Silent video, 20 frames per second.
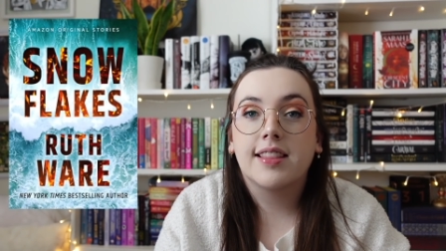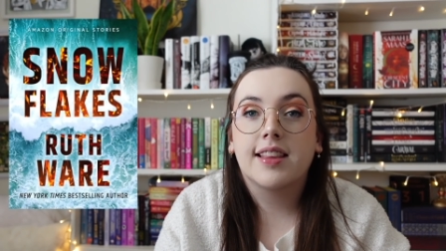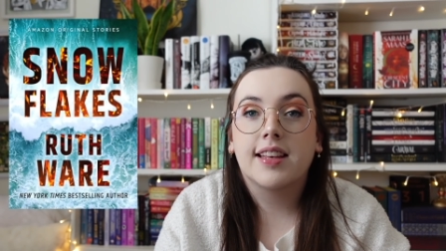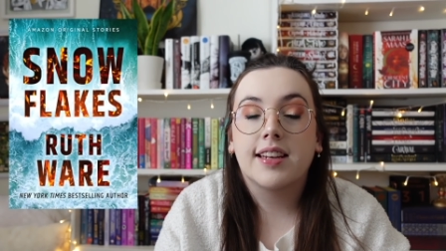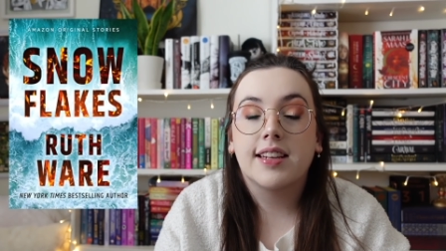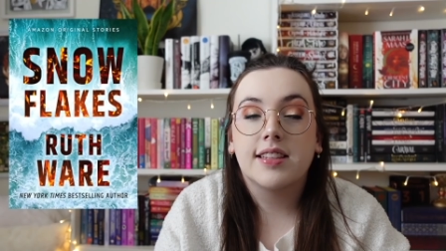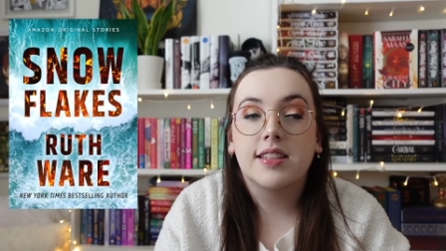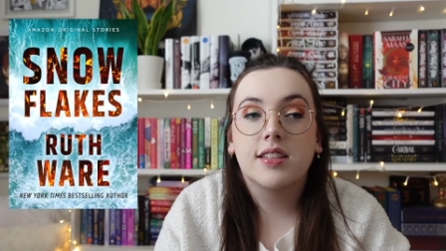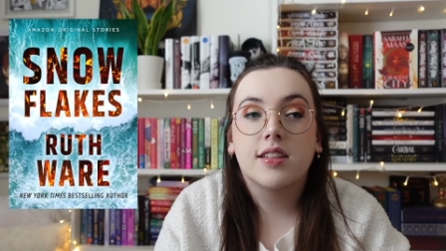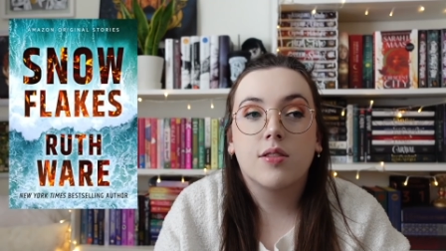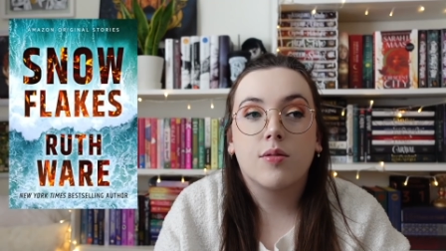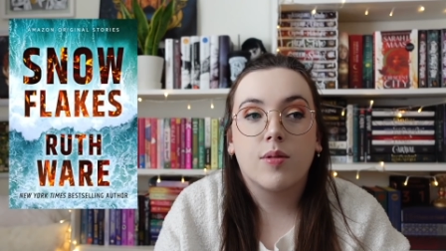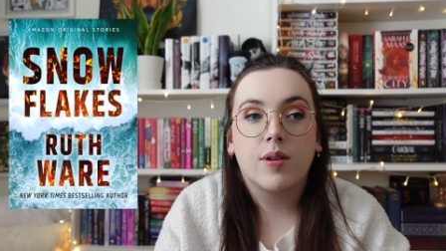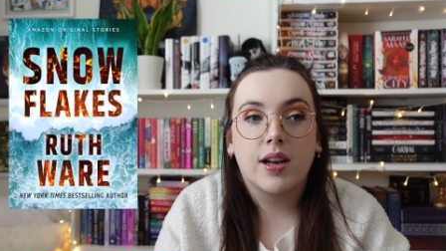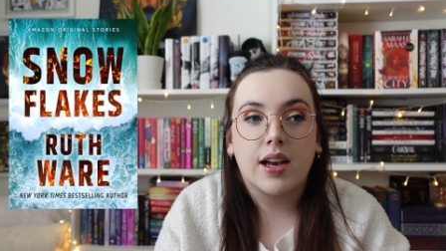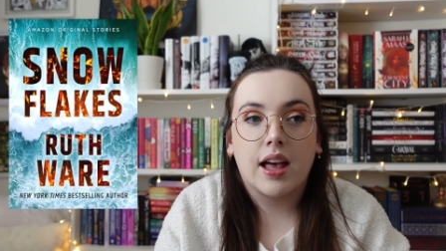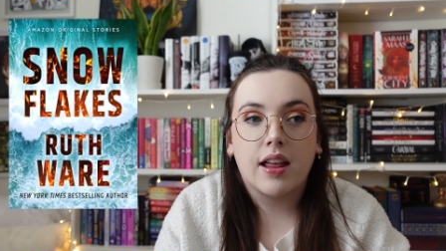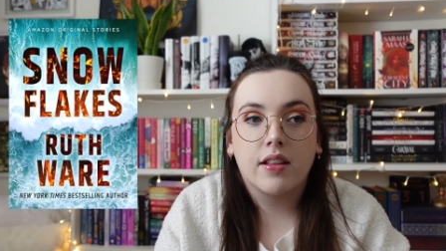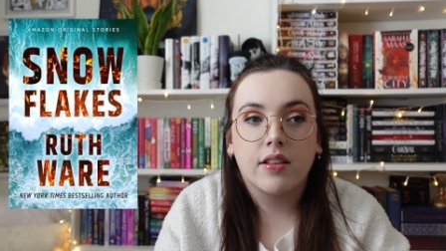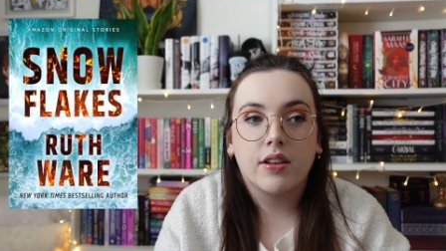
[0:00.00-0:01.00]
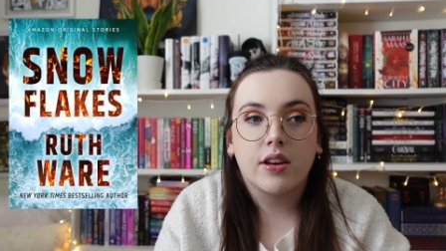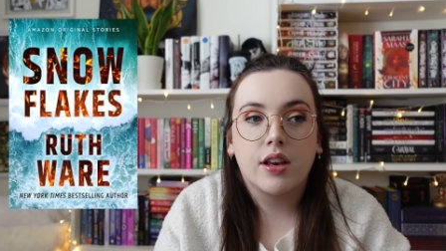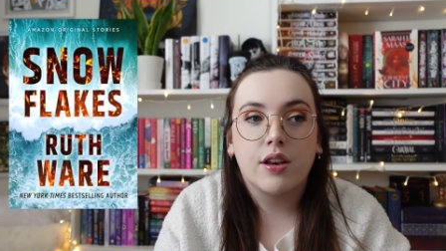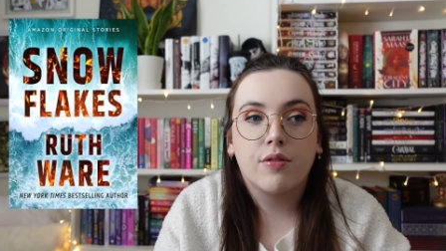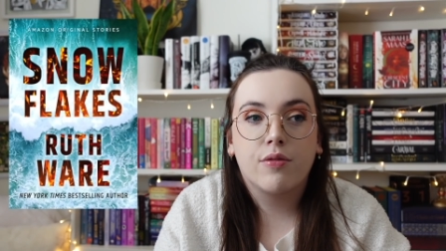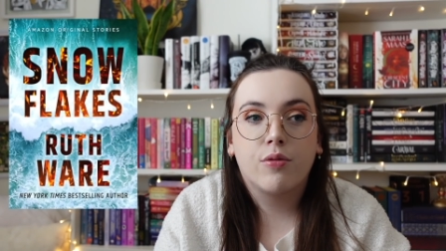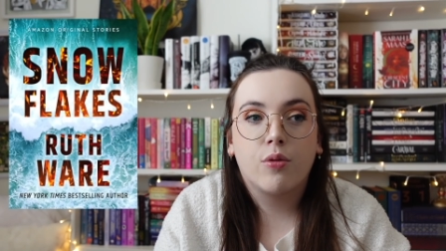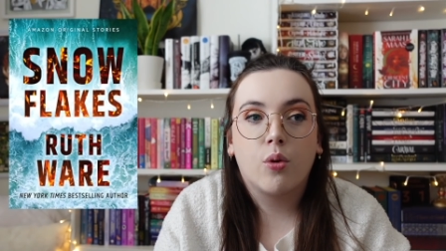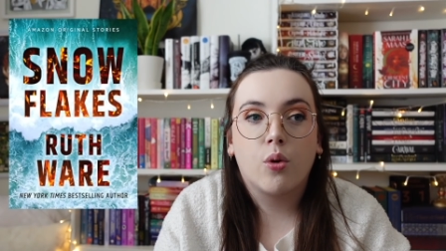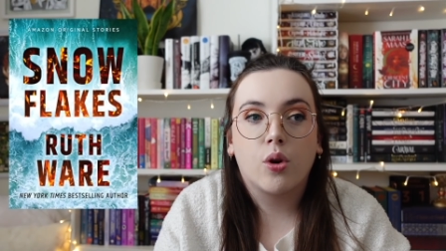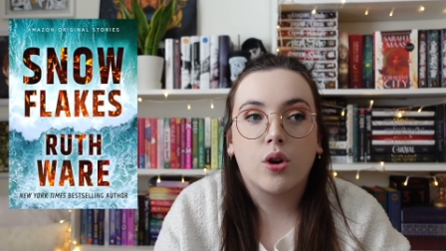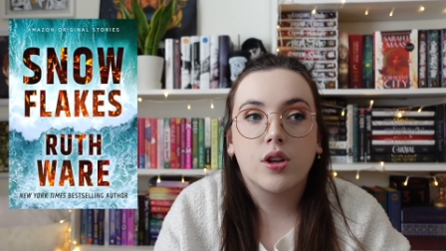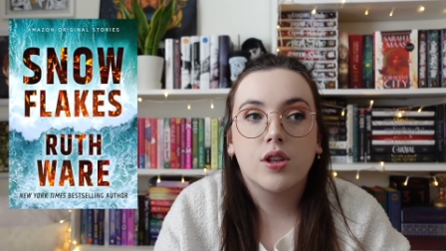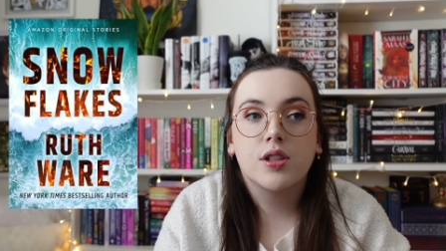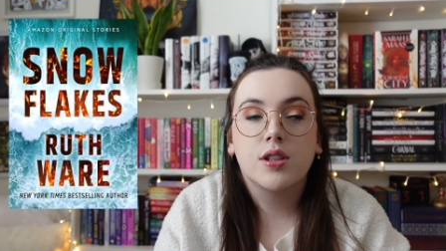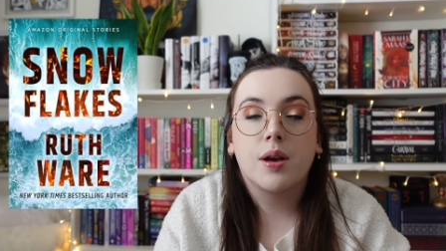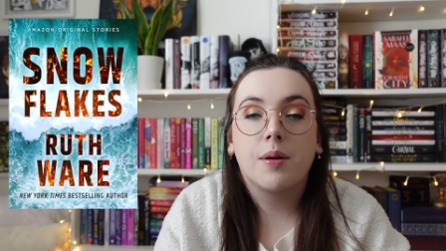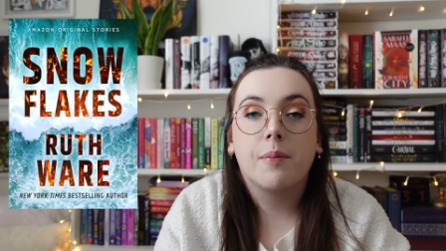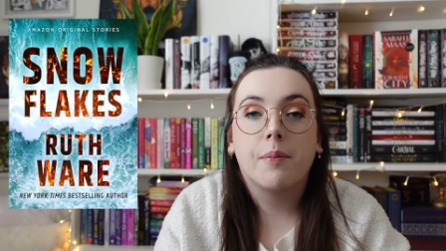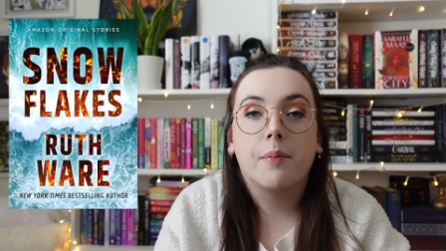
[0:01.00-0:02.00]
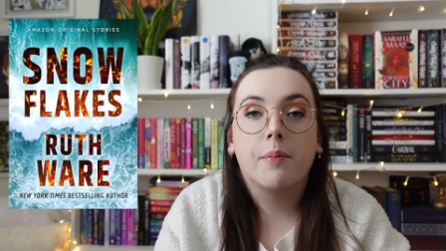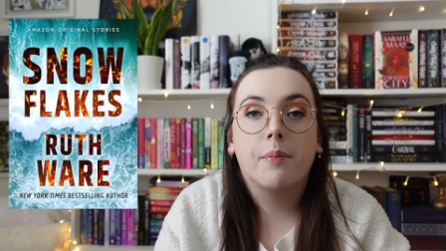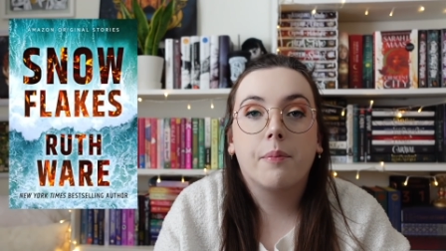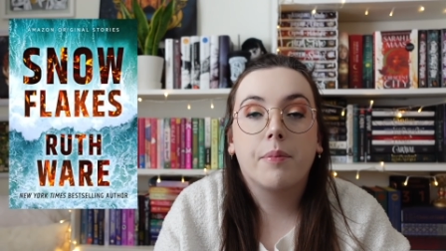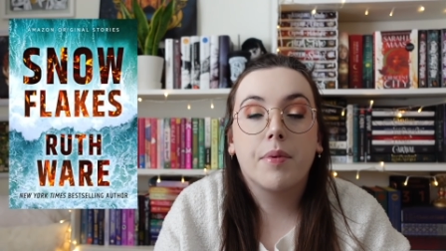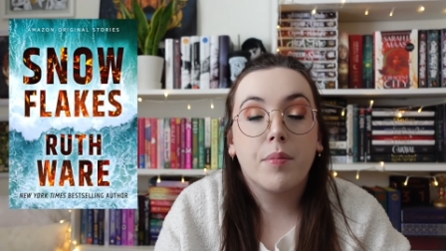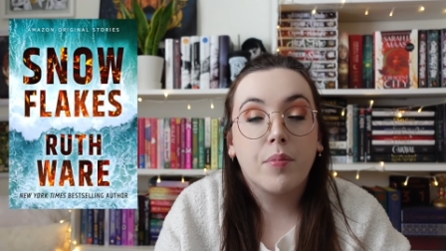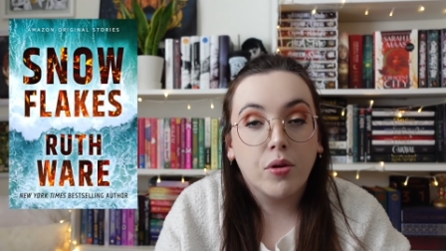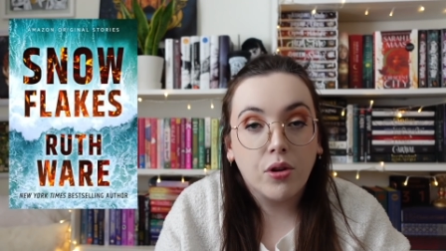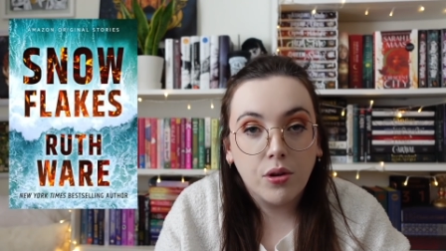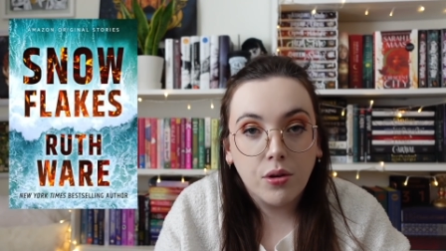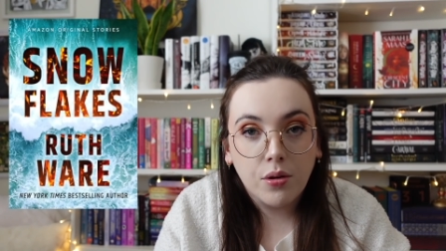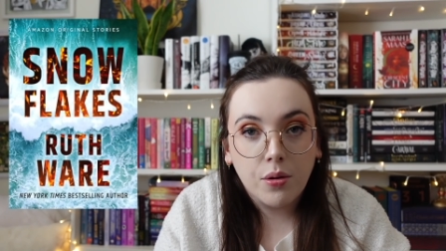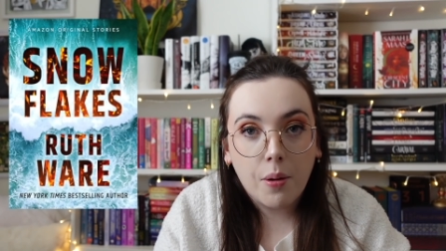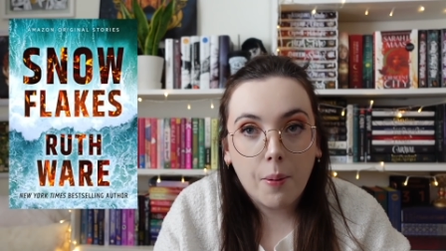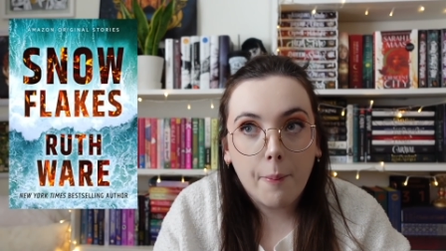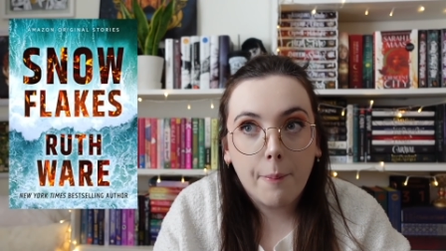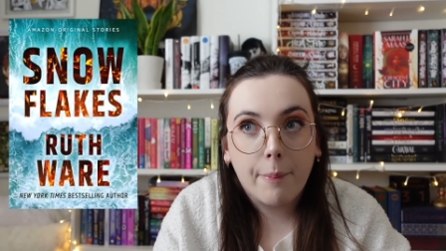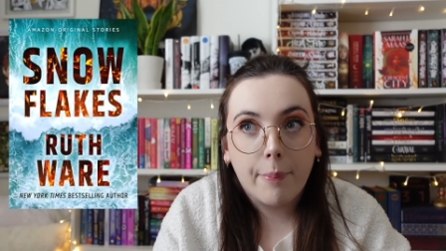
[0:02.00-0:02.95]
that it's the reality for some people,